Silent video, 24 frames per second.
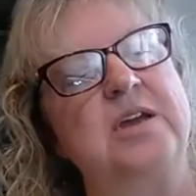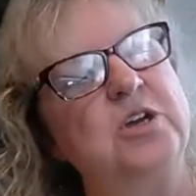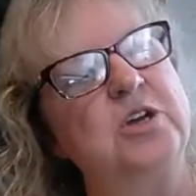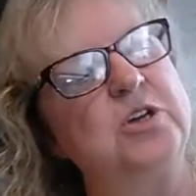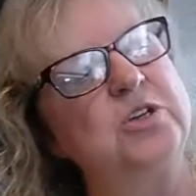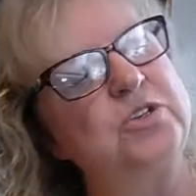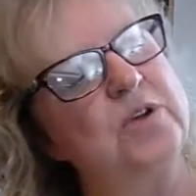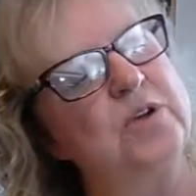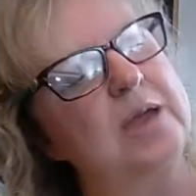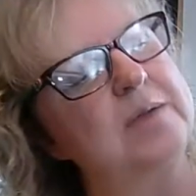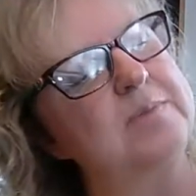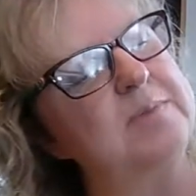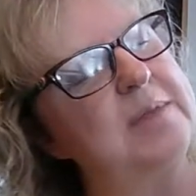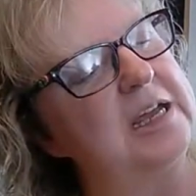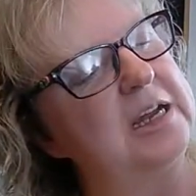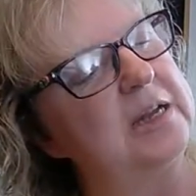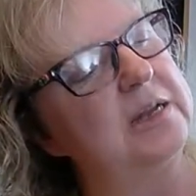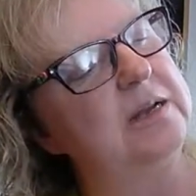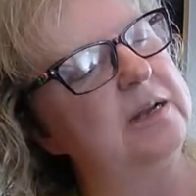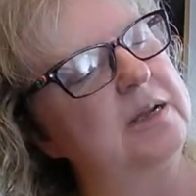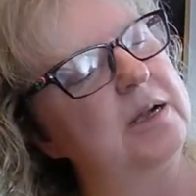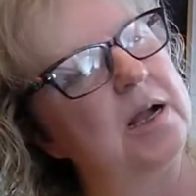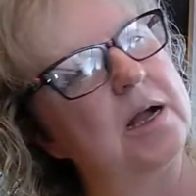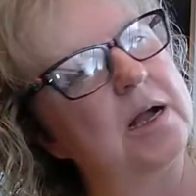So I made
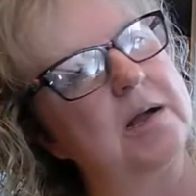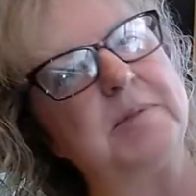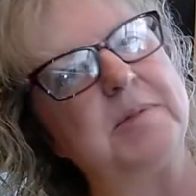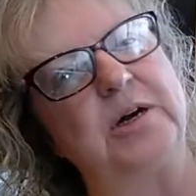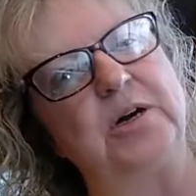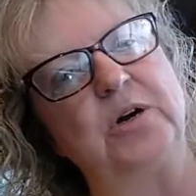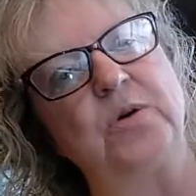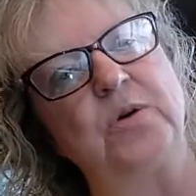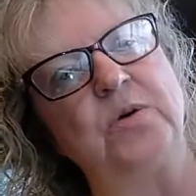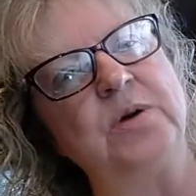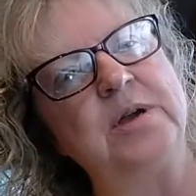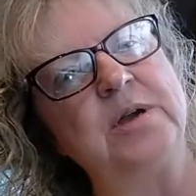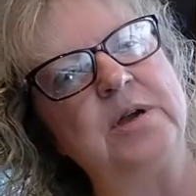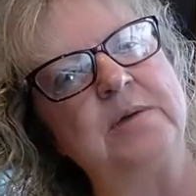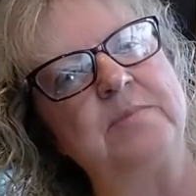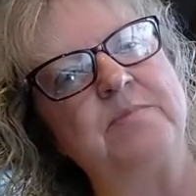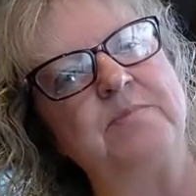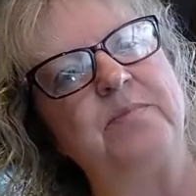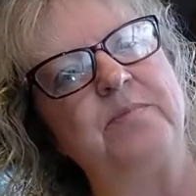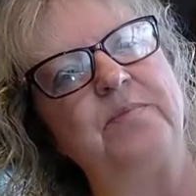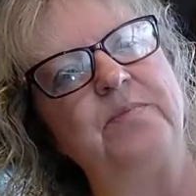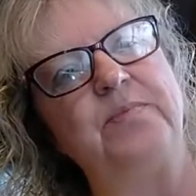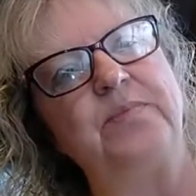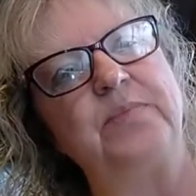a bow,
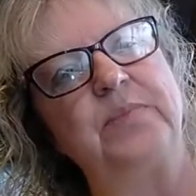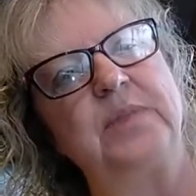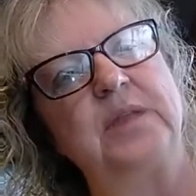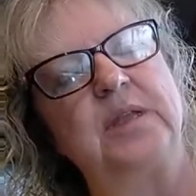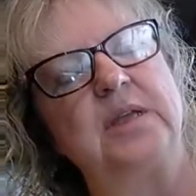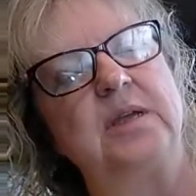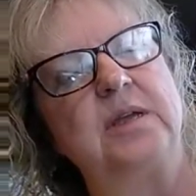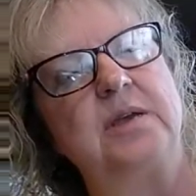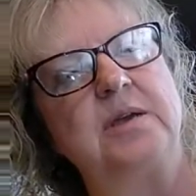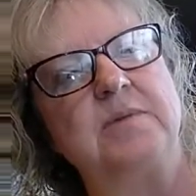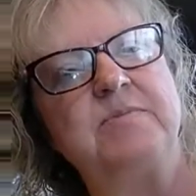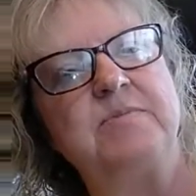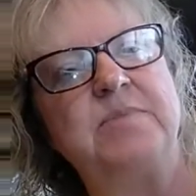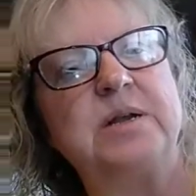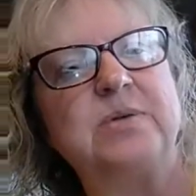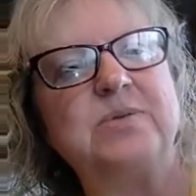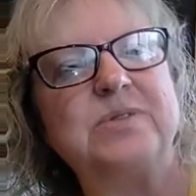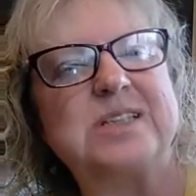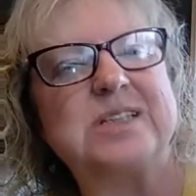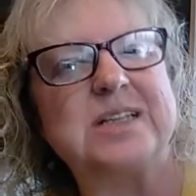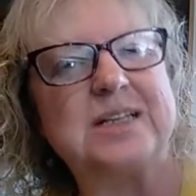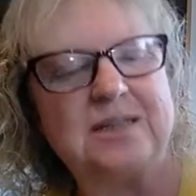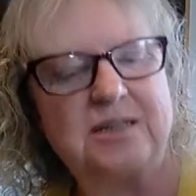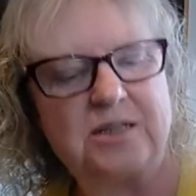but it
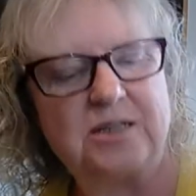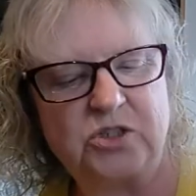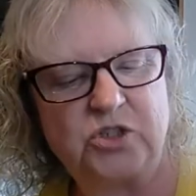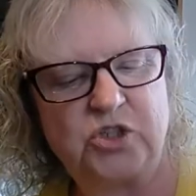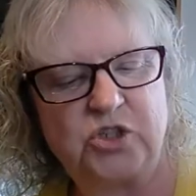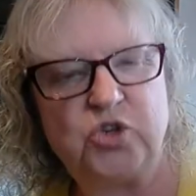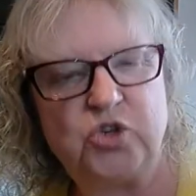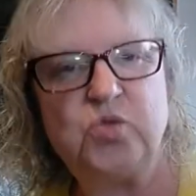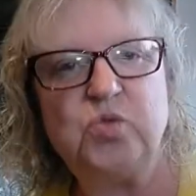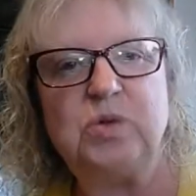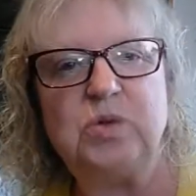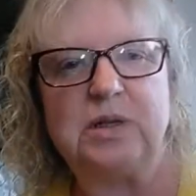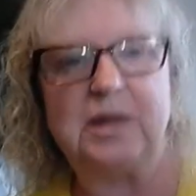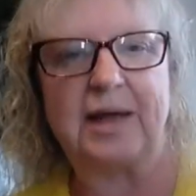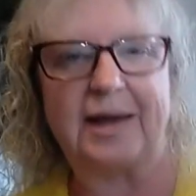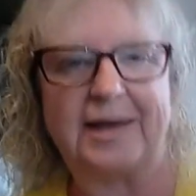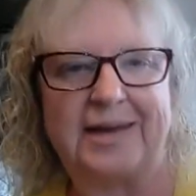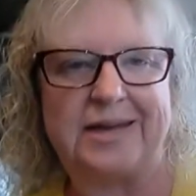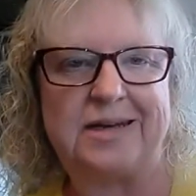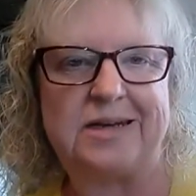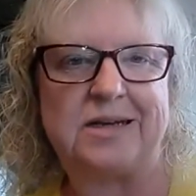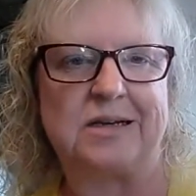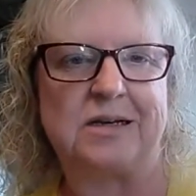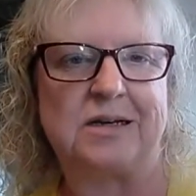was a little too light
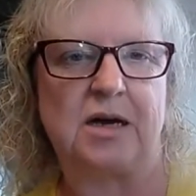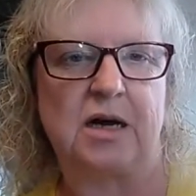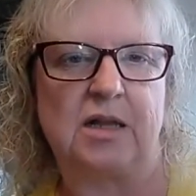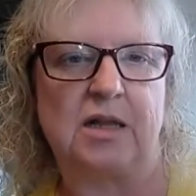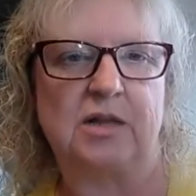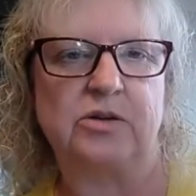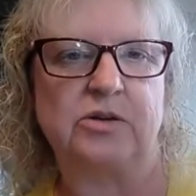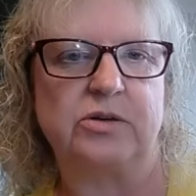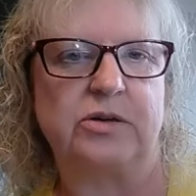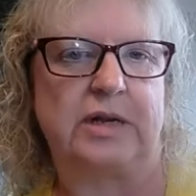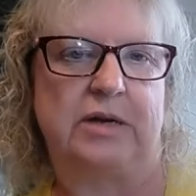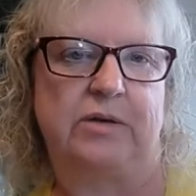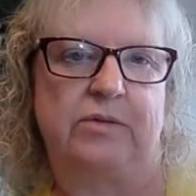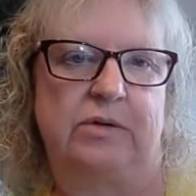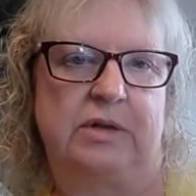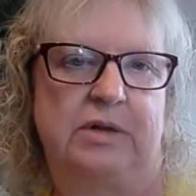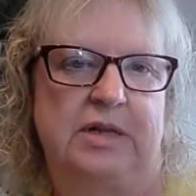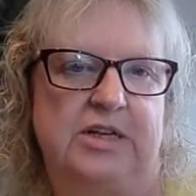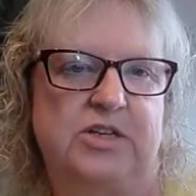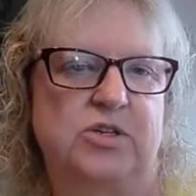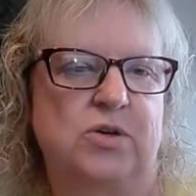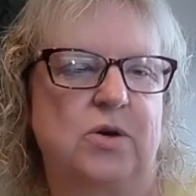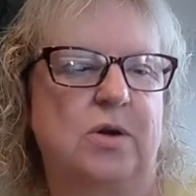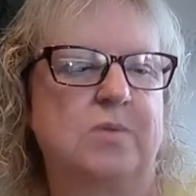in color, didn't
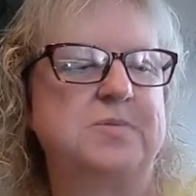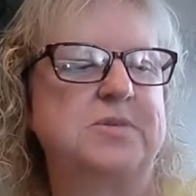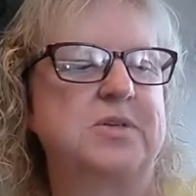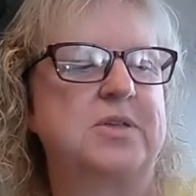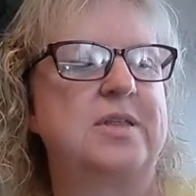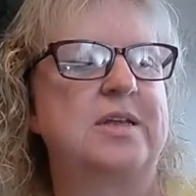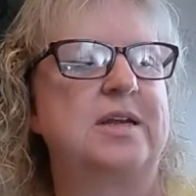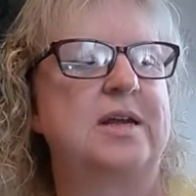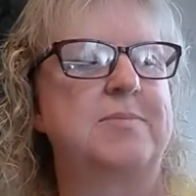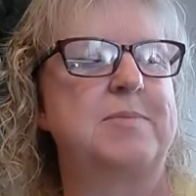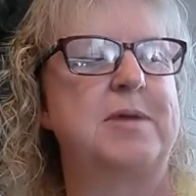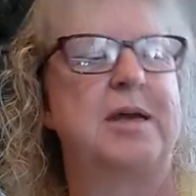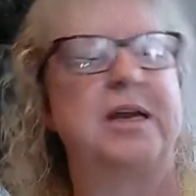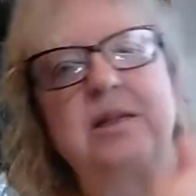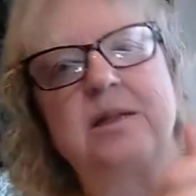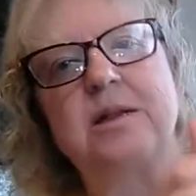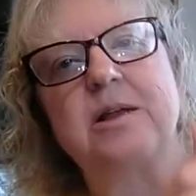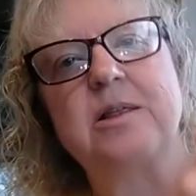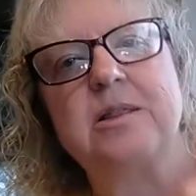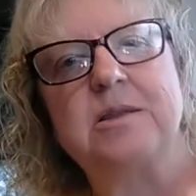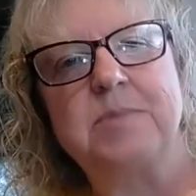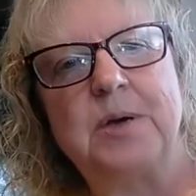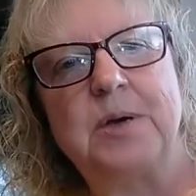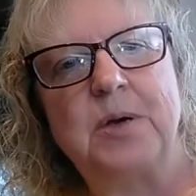really show up. So then I made
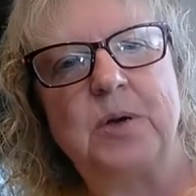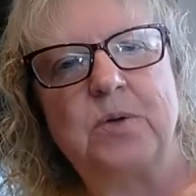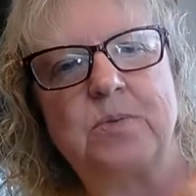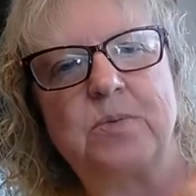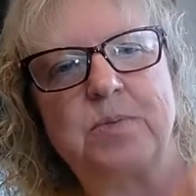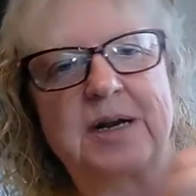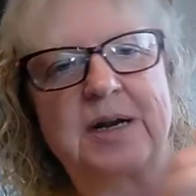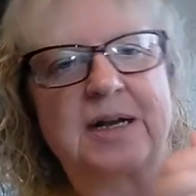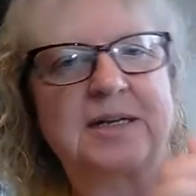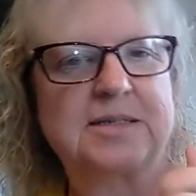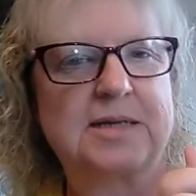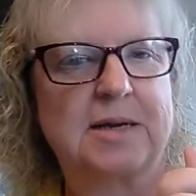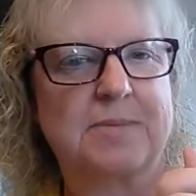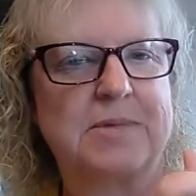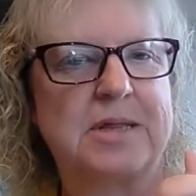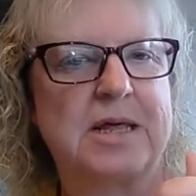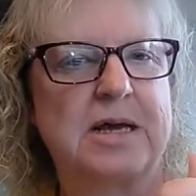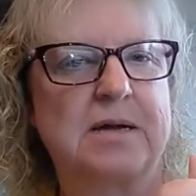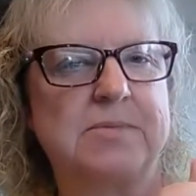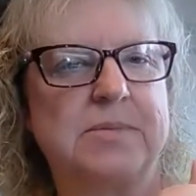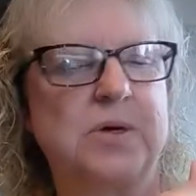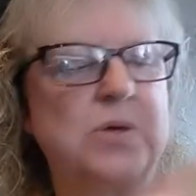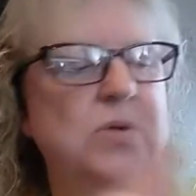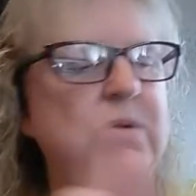another bow to put on top of
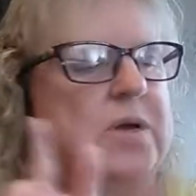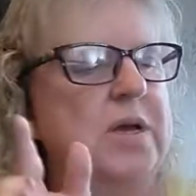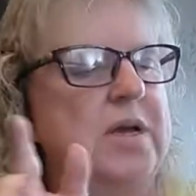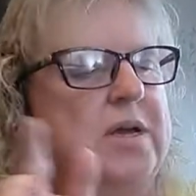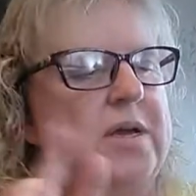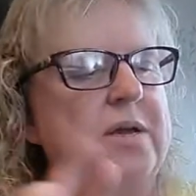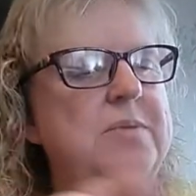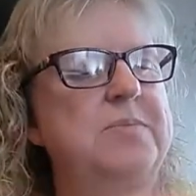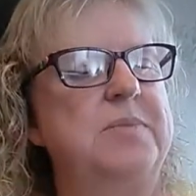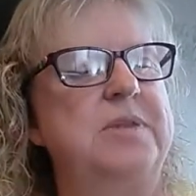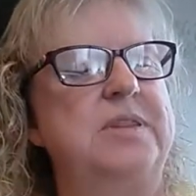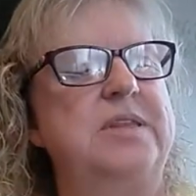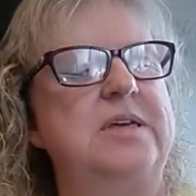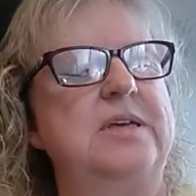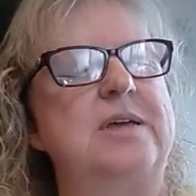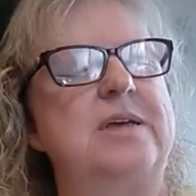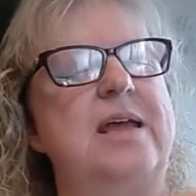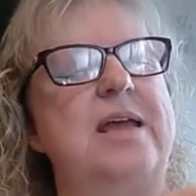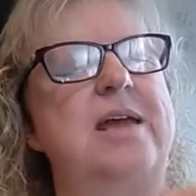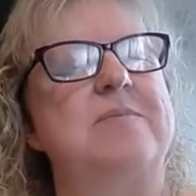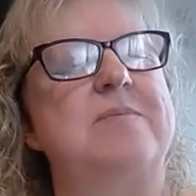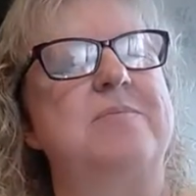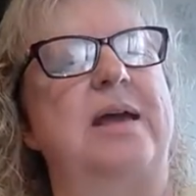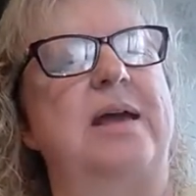that bow. But then I
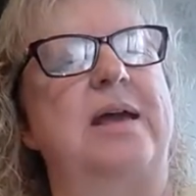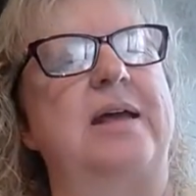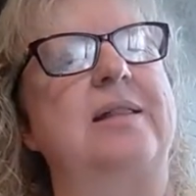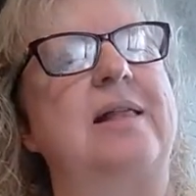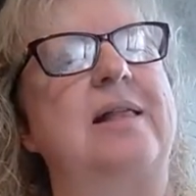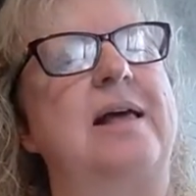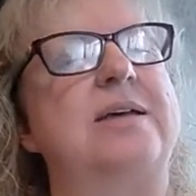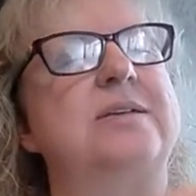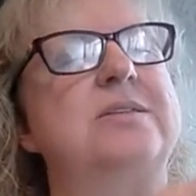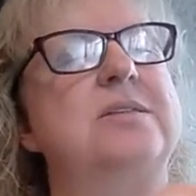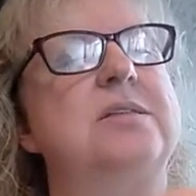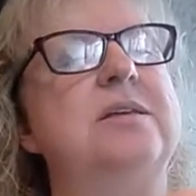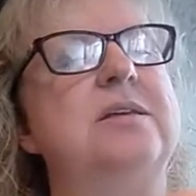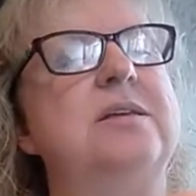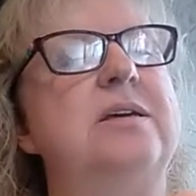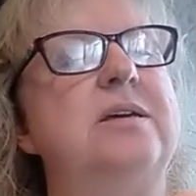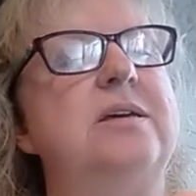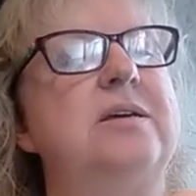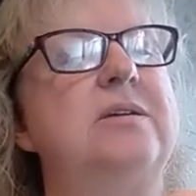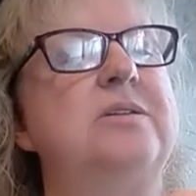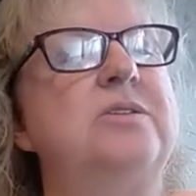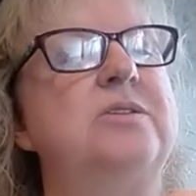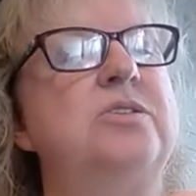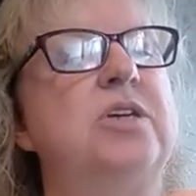had my glass
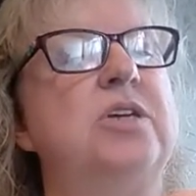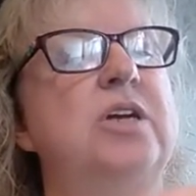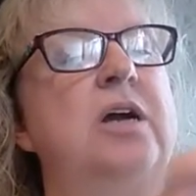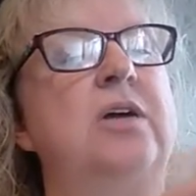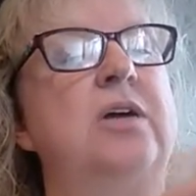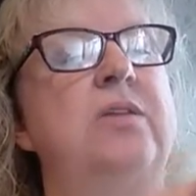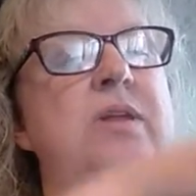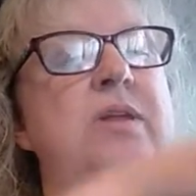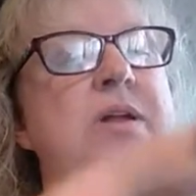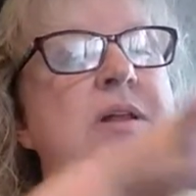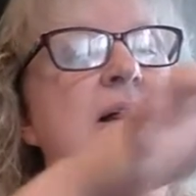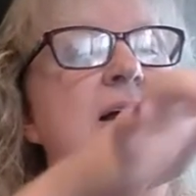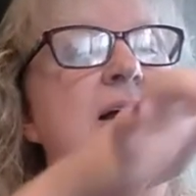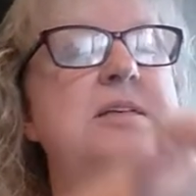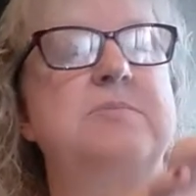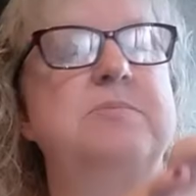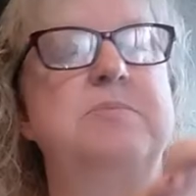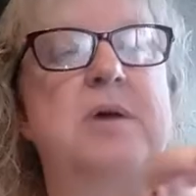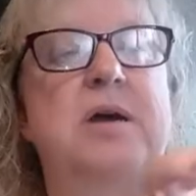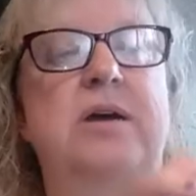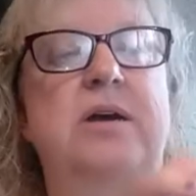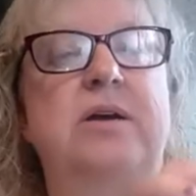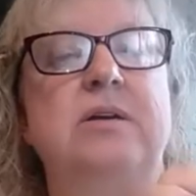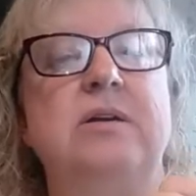lid, the glass
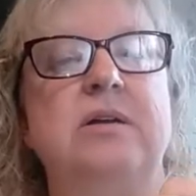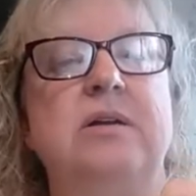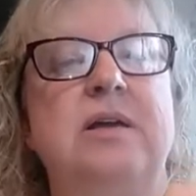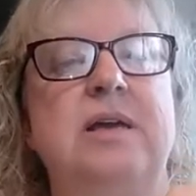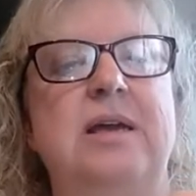part,